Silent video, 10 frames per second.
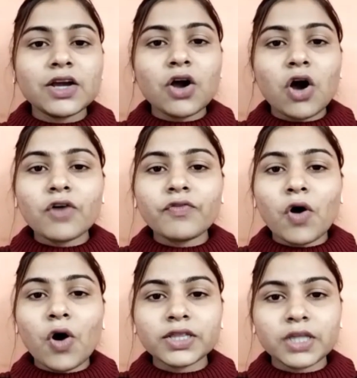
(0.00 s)
Think of
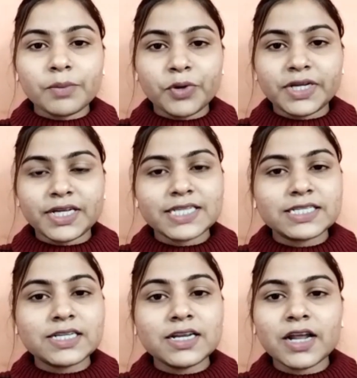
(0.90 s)
all the beauty
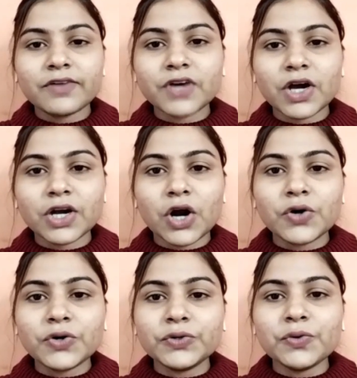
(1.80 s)
still left
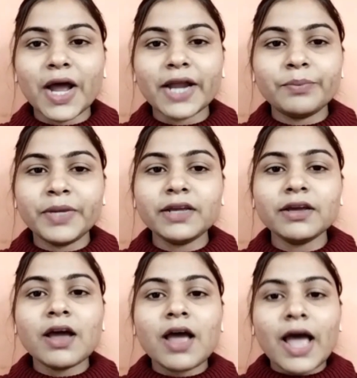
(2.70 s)
around you and
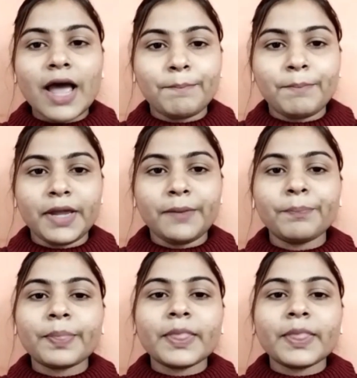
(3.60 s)
be happy.